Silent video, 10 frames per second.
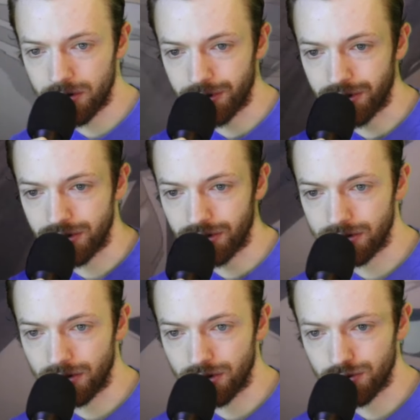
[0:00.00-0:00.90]
which is
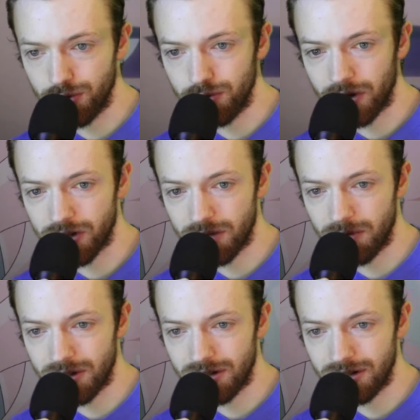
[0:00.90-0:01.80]
a true
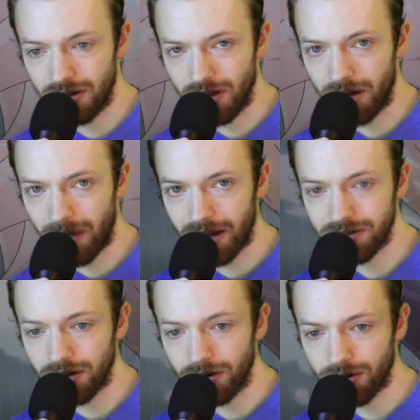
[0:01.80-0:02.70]
testament to them as
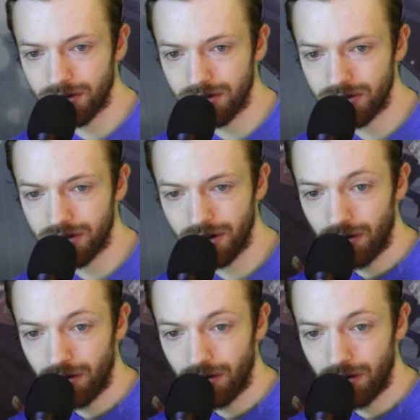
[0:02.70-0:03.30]
characters.